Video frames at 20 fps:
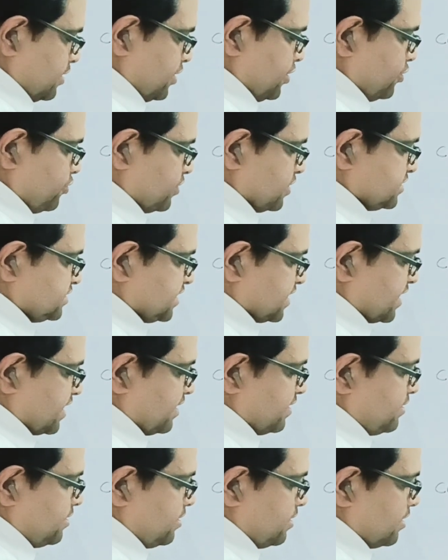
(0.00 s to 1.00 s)
Newton
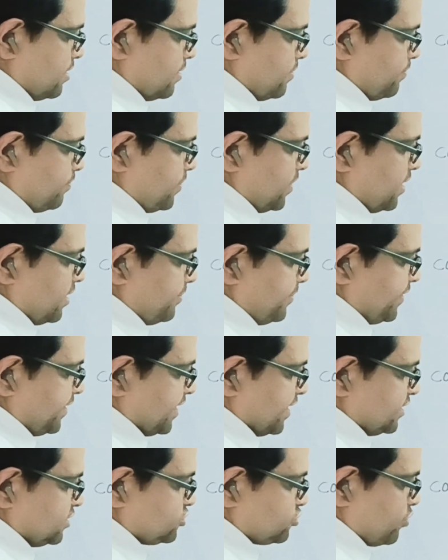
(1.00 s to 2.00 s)
second per
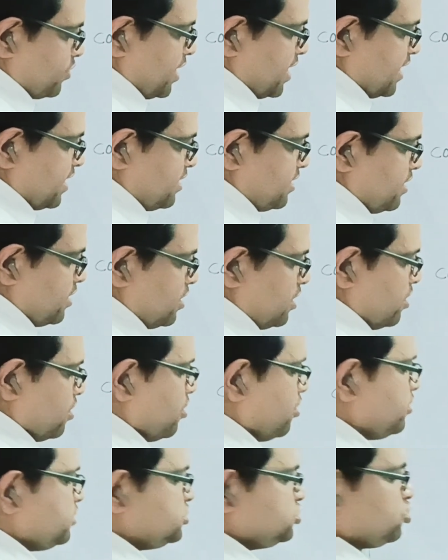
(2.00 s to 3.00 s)
meter square, or